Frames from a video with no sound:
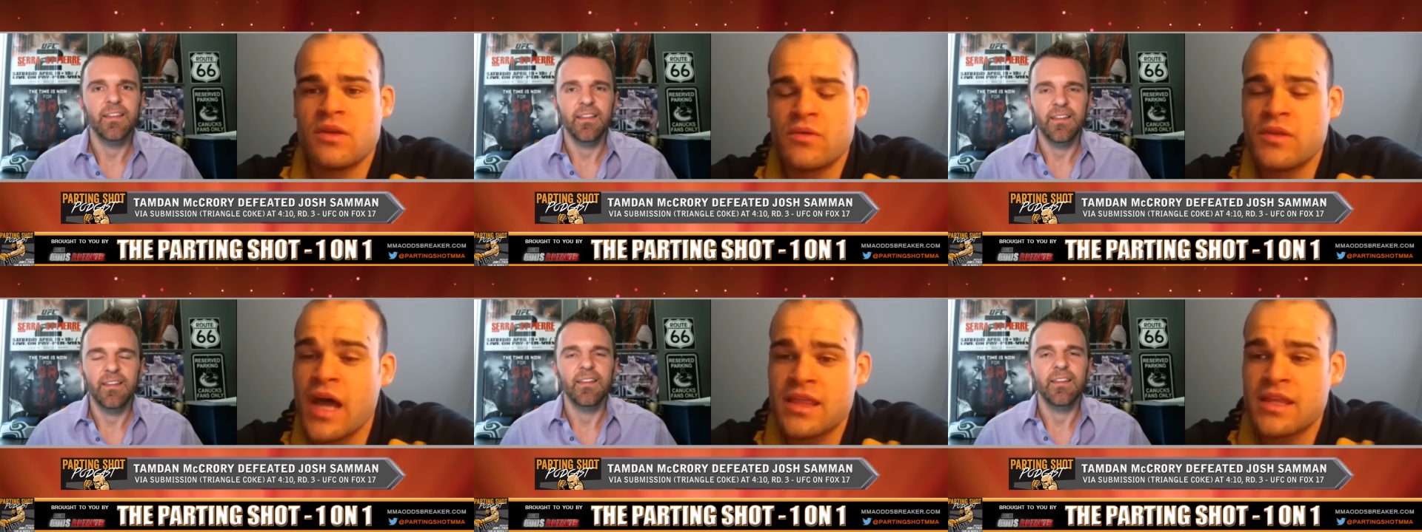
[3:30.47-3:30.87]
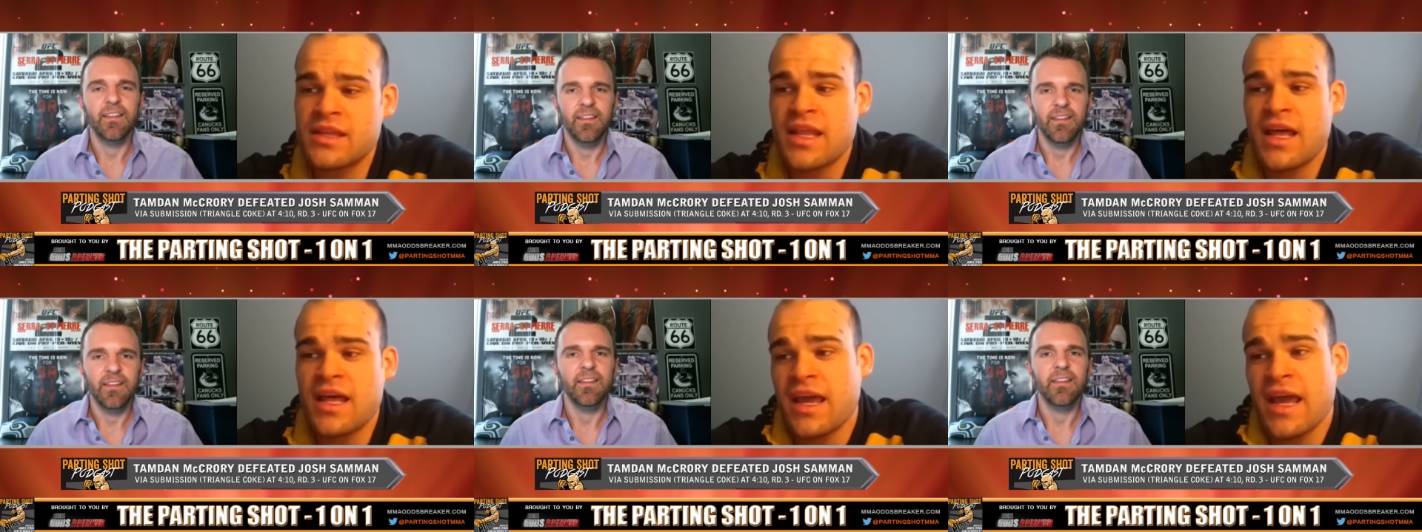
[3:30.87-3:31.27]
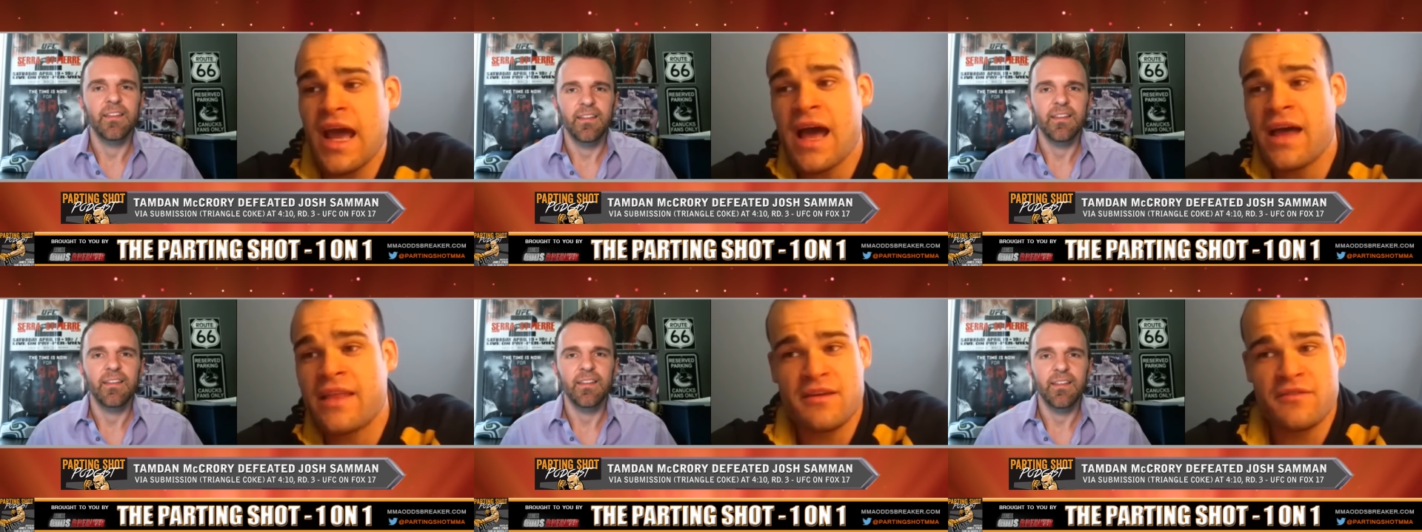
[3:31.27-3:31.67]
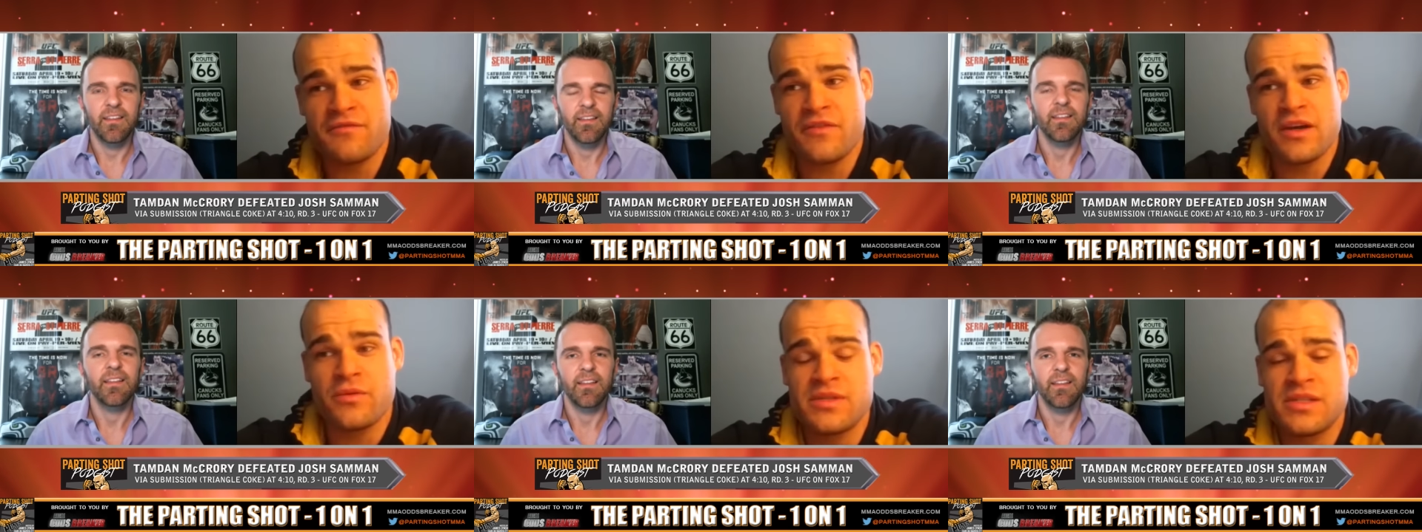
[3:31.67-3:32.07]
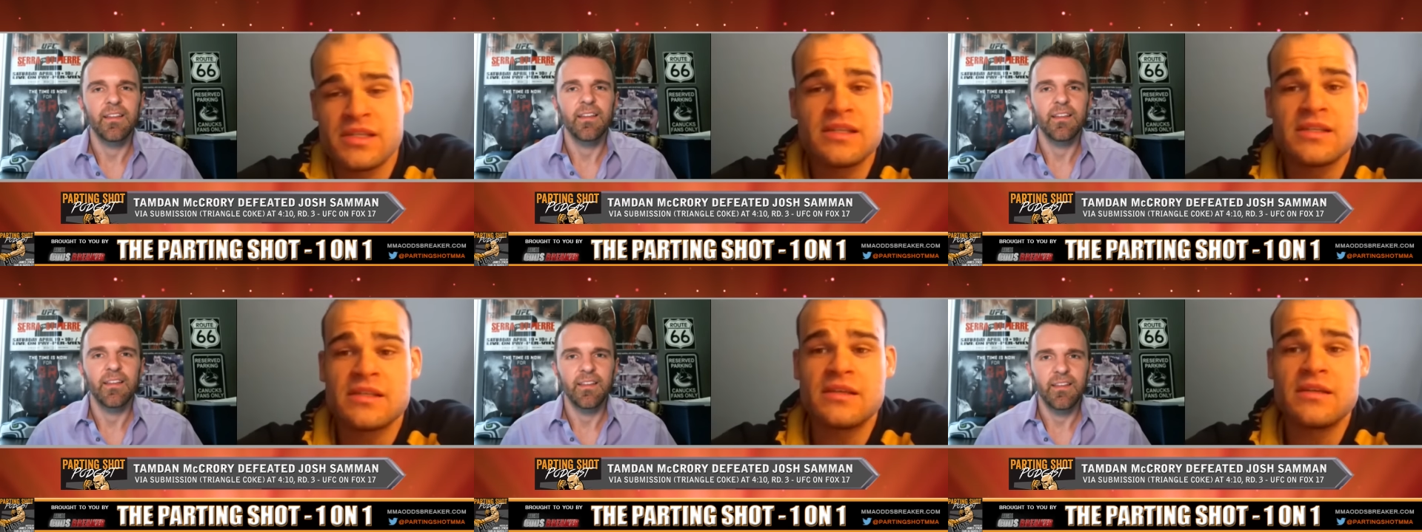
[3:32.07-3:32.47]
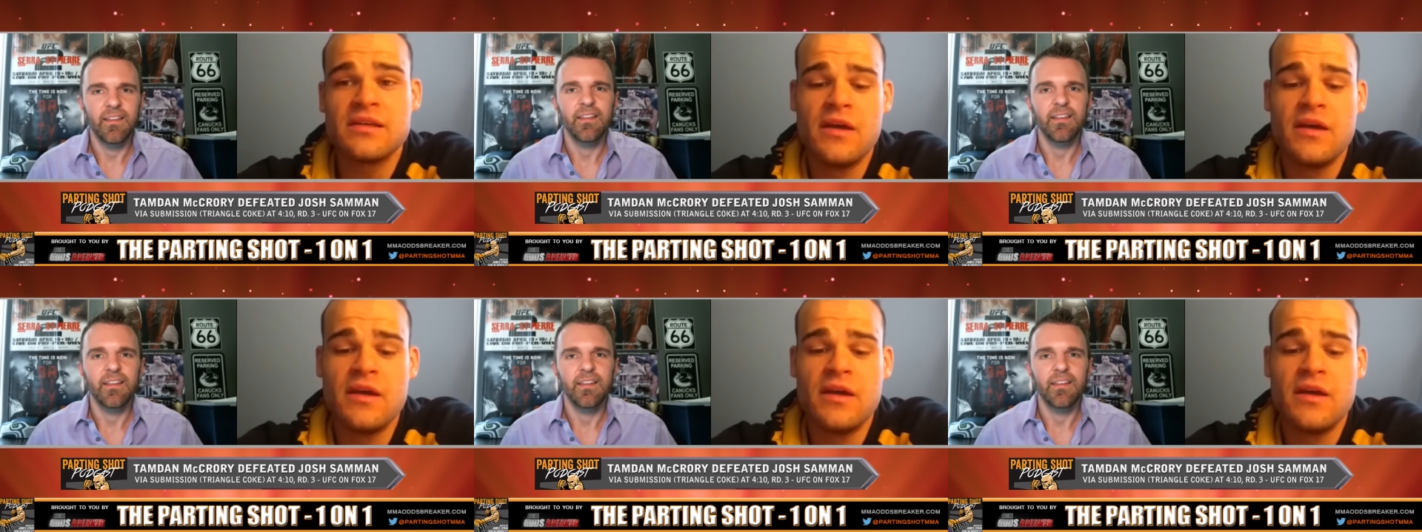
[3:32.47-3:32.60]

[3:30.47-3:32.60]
Speaker 1: Nothing that I got in that fight was easy.